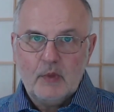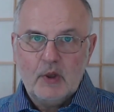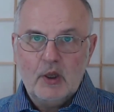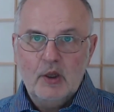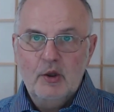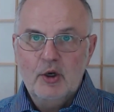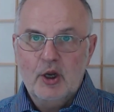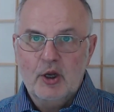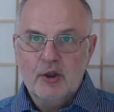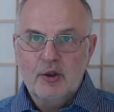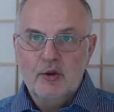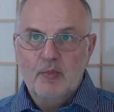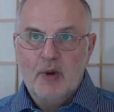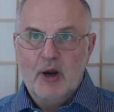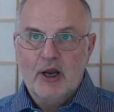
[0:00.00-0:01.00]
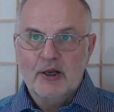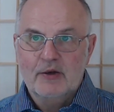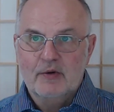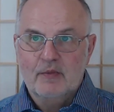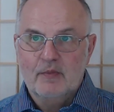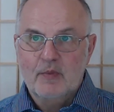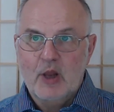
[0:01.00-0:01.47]
you
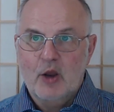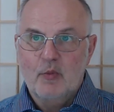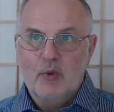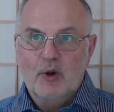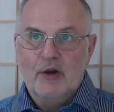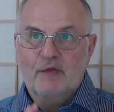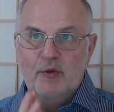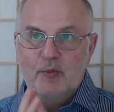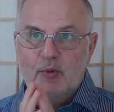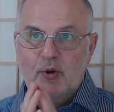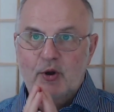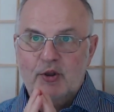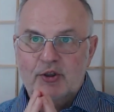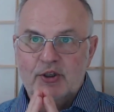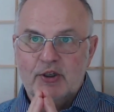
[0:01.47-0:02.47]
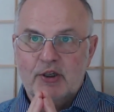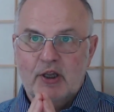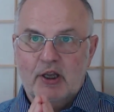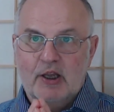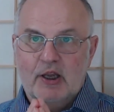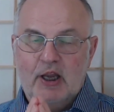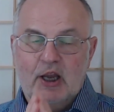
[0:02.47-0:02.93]
might know, well, if you put
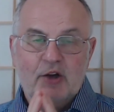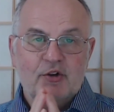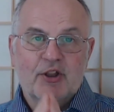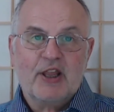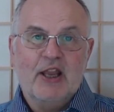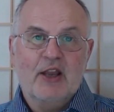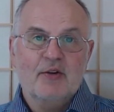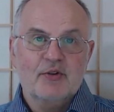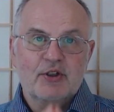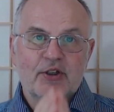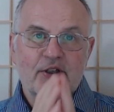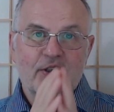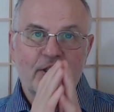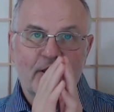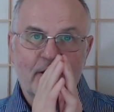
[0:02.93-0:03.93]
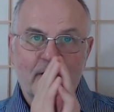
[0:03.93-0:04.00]
100,000